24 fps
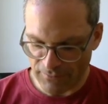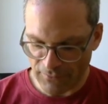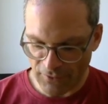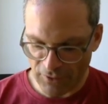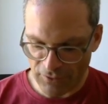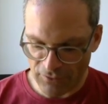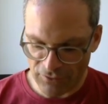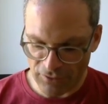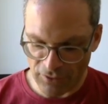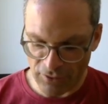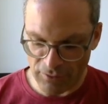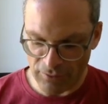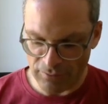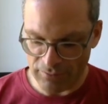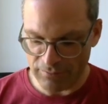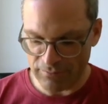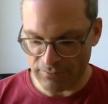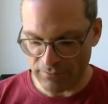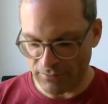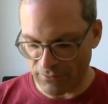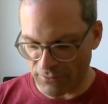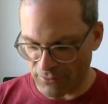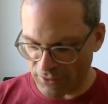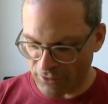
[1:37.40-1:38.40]
So,
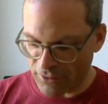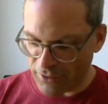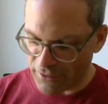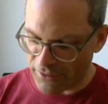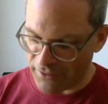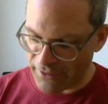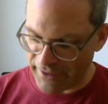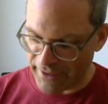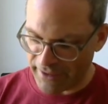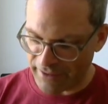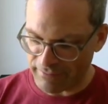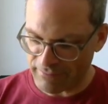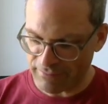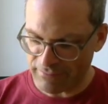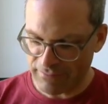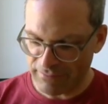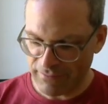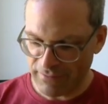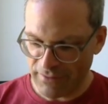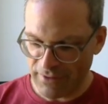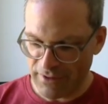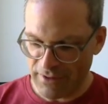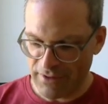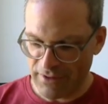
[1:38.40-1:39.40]
good thing,
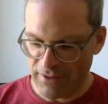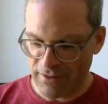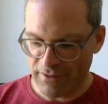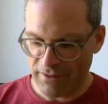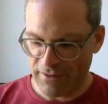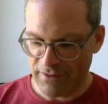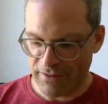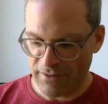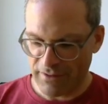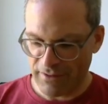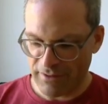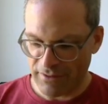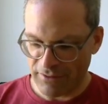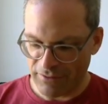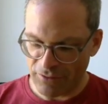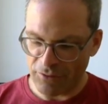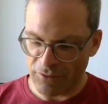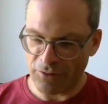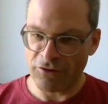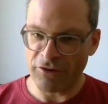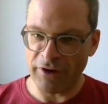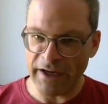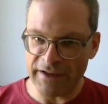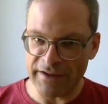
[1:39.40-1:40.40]
no
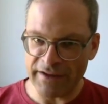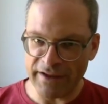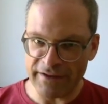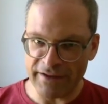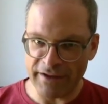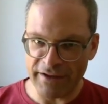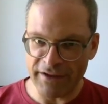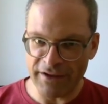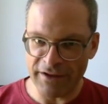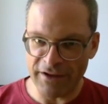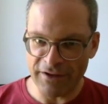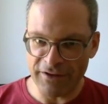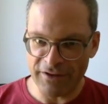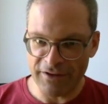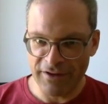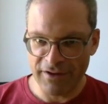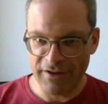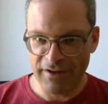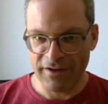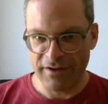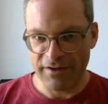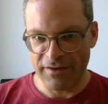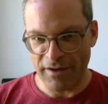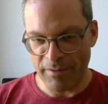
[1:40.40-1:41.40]
training data needed.
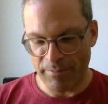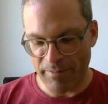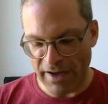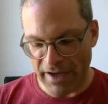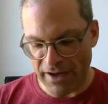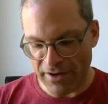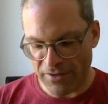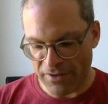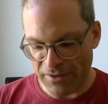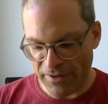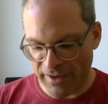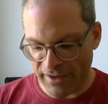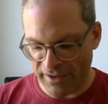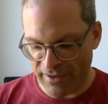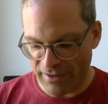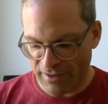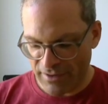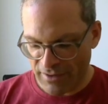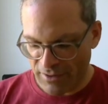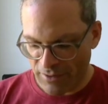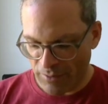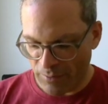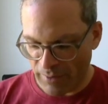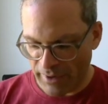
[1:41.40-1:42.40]
The bad thing,
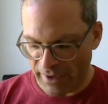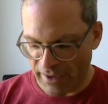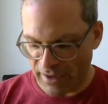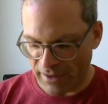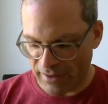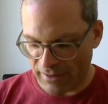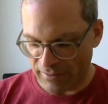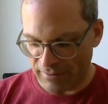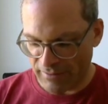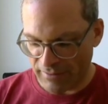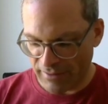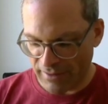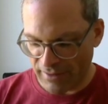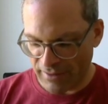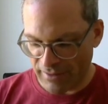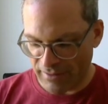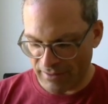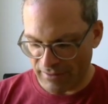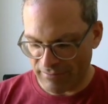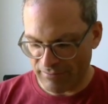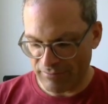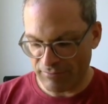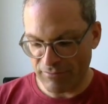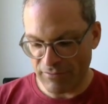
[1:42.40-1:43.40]
well,
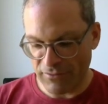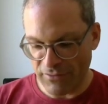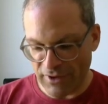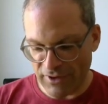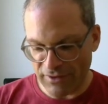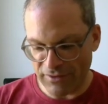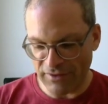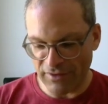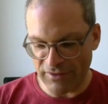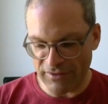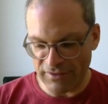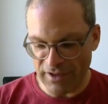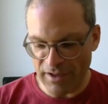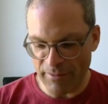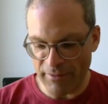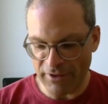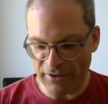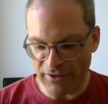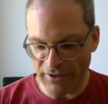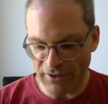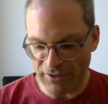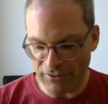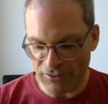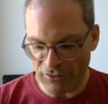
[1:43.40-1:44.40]
this is
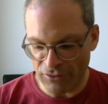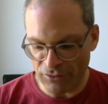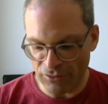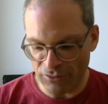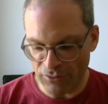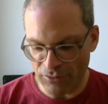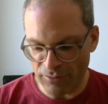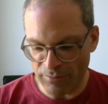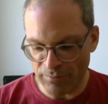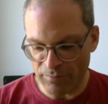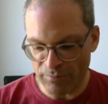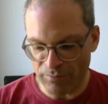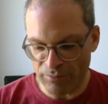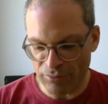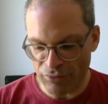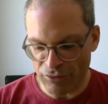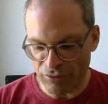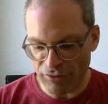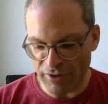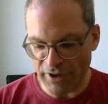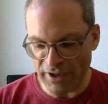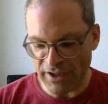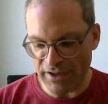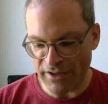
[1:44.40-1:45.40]
limited to
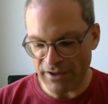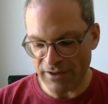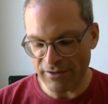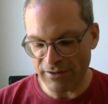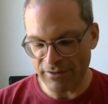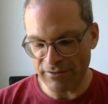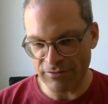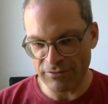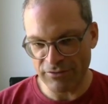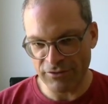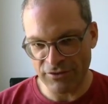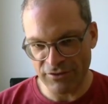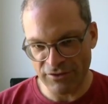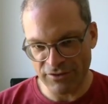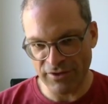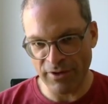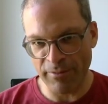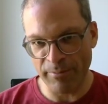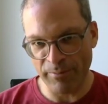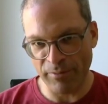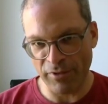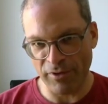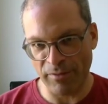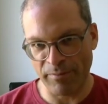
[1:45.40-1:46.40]
pretty
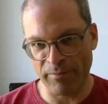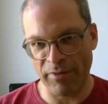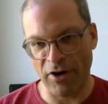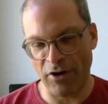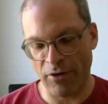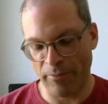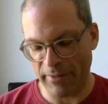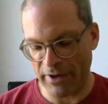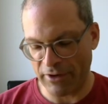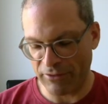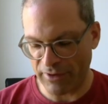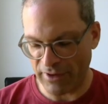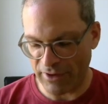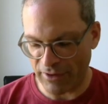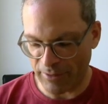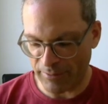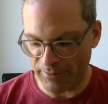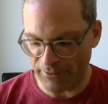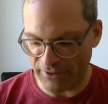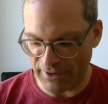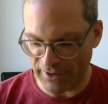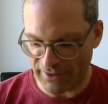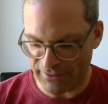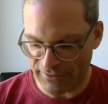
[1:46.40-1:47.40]
simple parametric
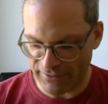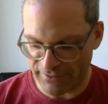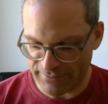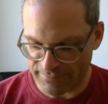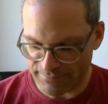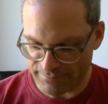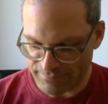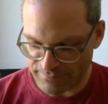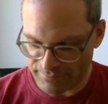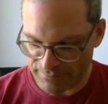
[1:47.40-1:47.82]
objects.